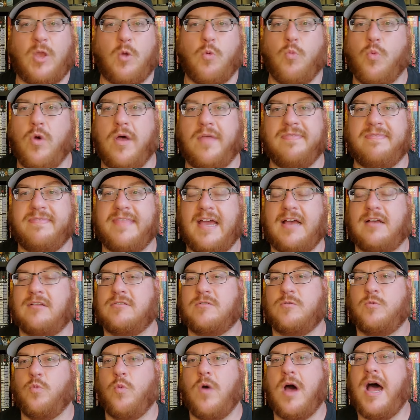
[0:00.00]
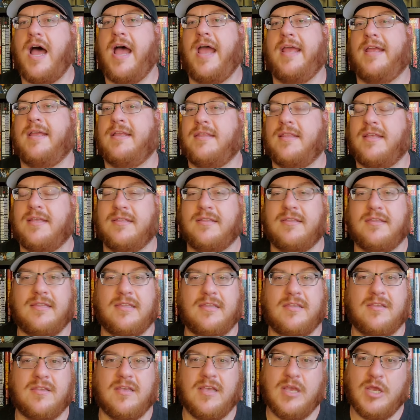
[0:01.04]
why.
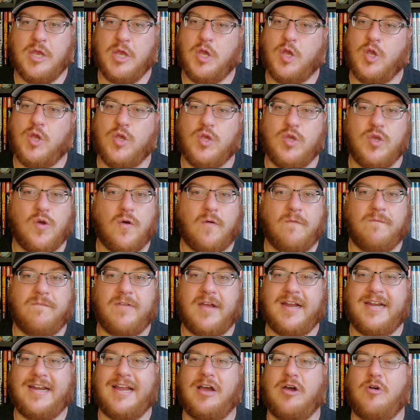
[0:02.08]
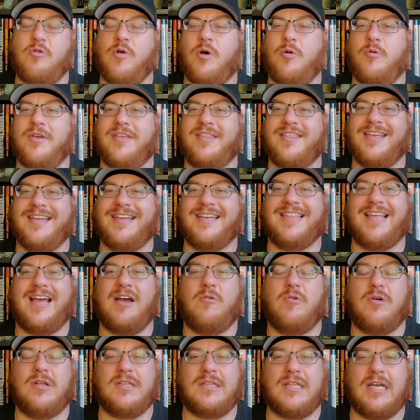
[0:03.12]
You'll find out what we think of
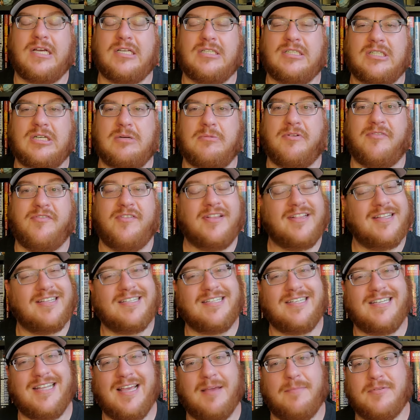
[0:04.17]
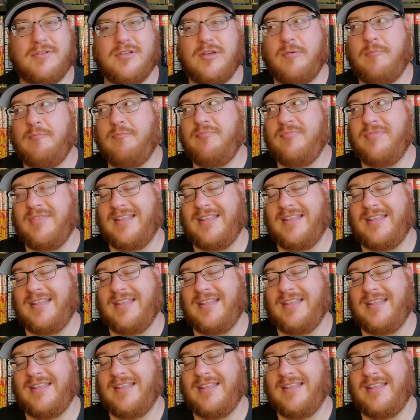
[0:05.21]
that 1000 number if you listen to the episode.